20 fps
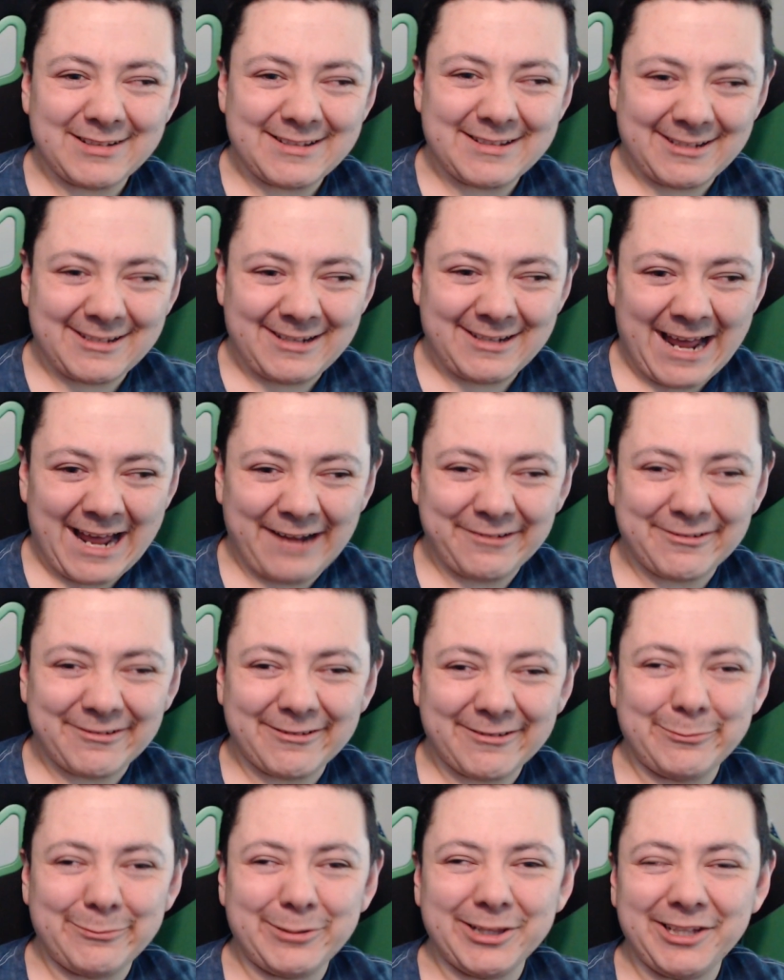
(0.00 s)
It's a
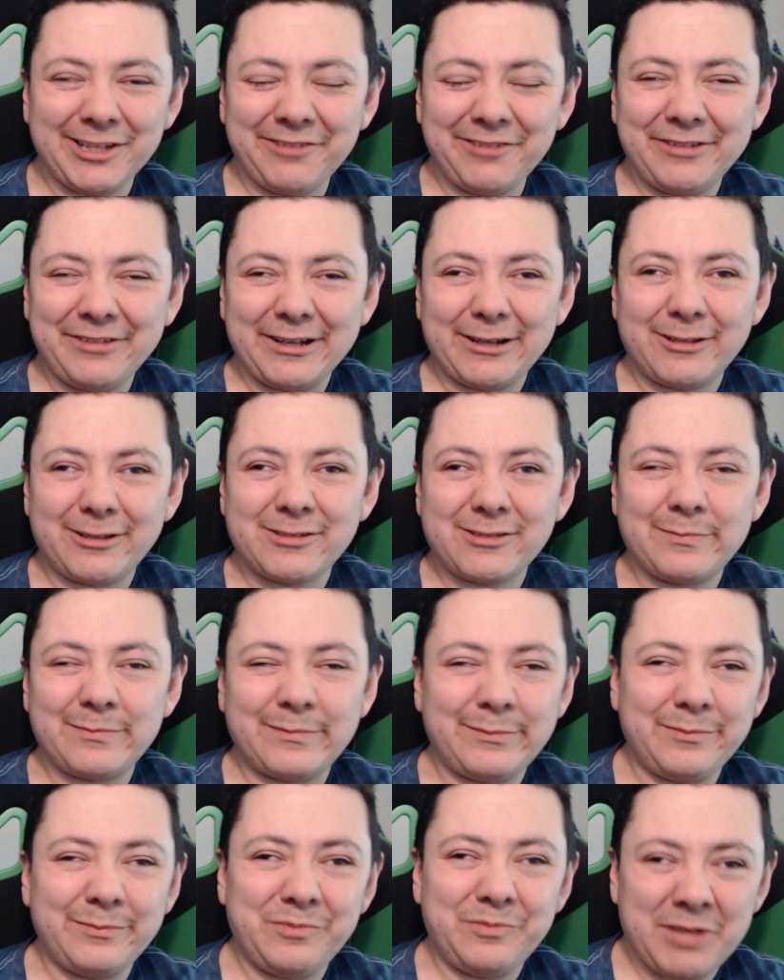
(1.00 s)
natural malefic. It's a
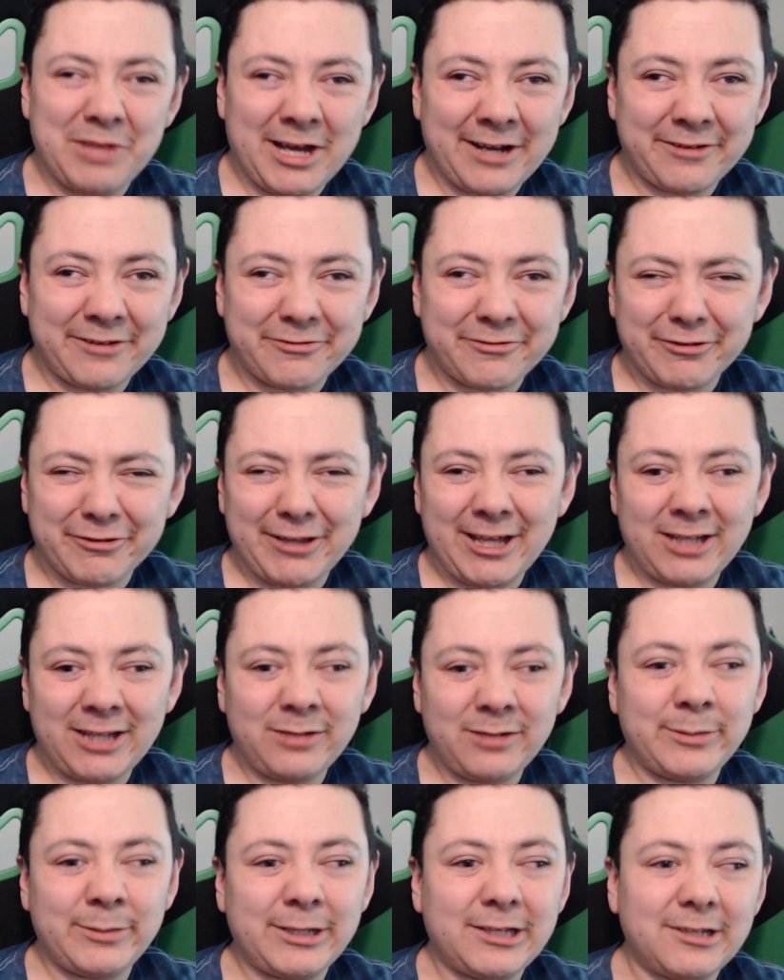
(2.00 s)
natural
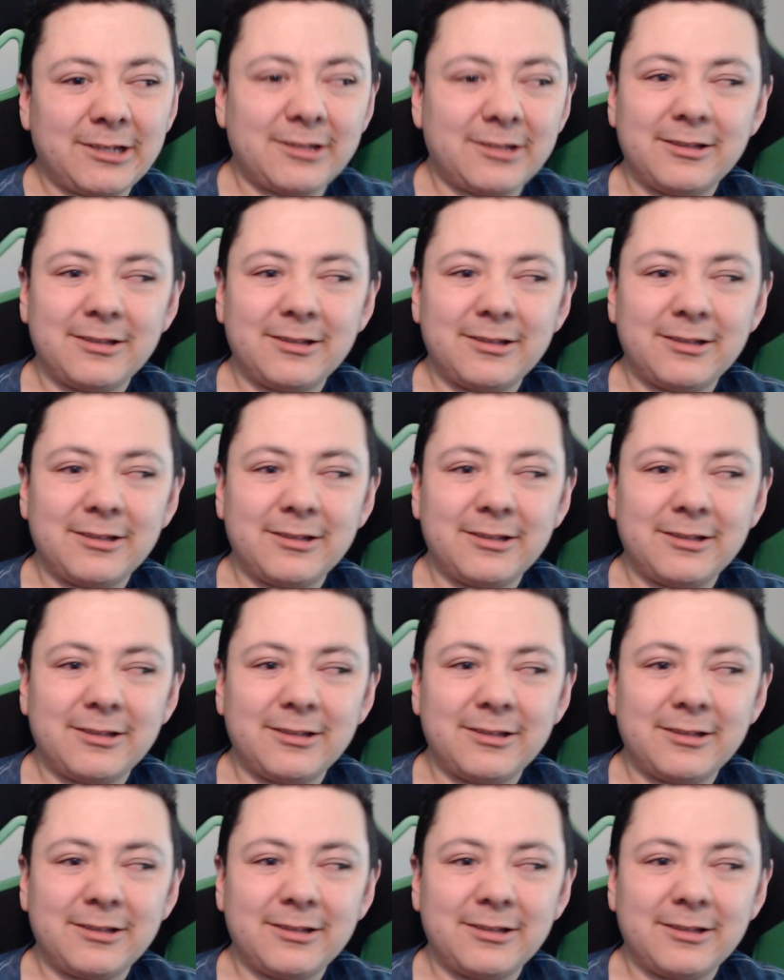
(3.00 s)
enemy.